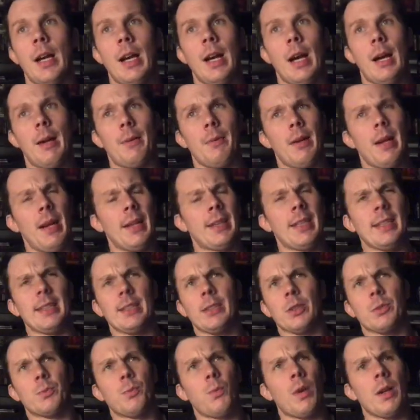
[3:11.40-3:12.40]
I, I think
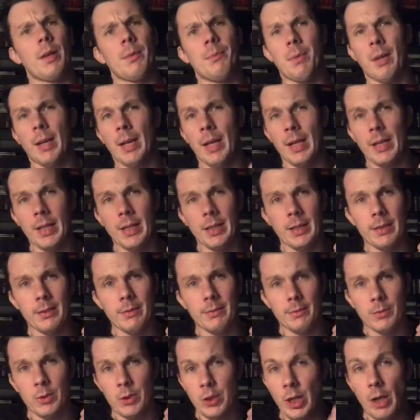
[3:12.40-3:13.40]
there's one by
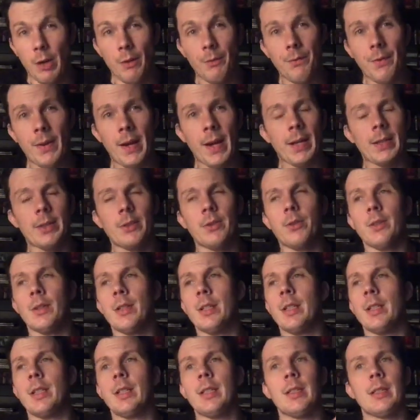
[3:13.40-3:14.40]
Shout
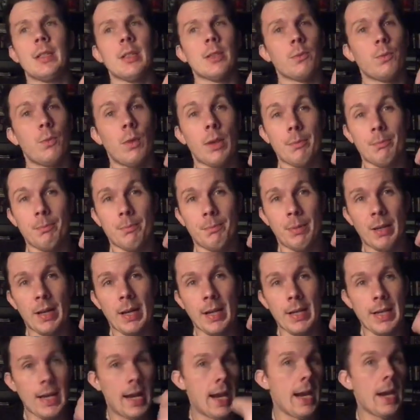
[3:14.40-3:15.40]
Factory, there's one
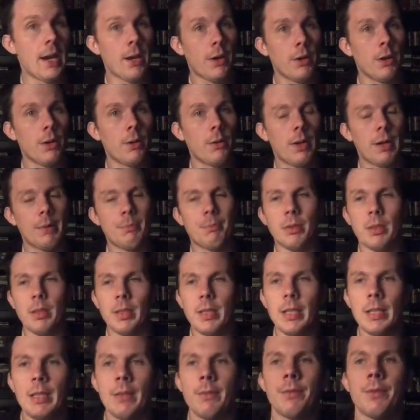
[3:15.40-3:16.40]
by Arrow, I
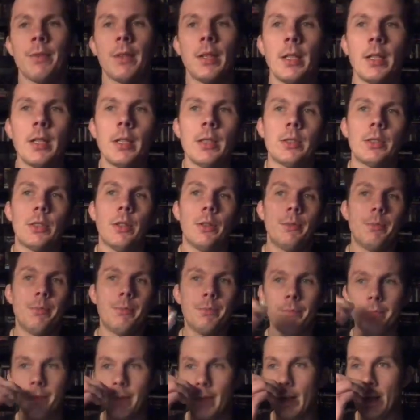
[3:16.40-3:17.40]
believe. So
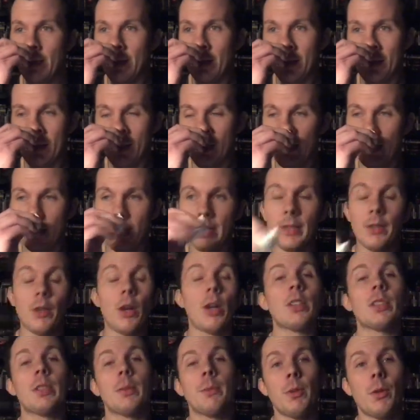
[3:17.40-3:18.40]
there are
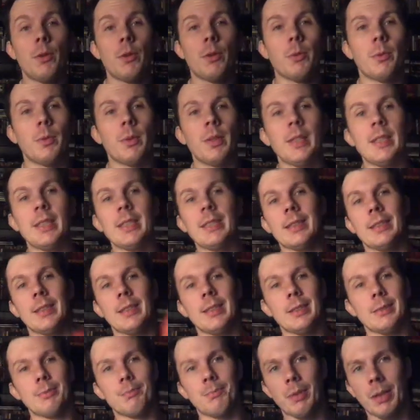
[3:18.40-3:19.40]
some newer
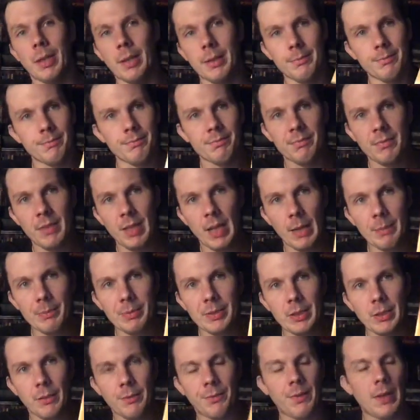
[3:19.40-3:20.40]
releases, but I'm
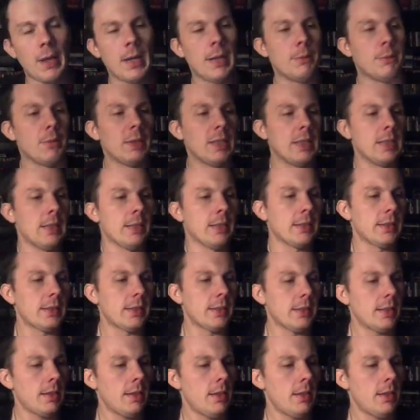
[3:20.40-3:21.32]
still fine with this.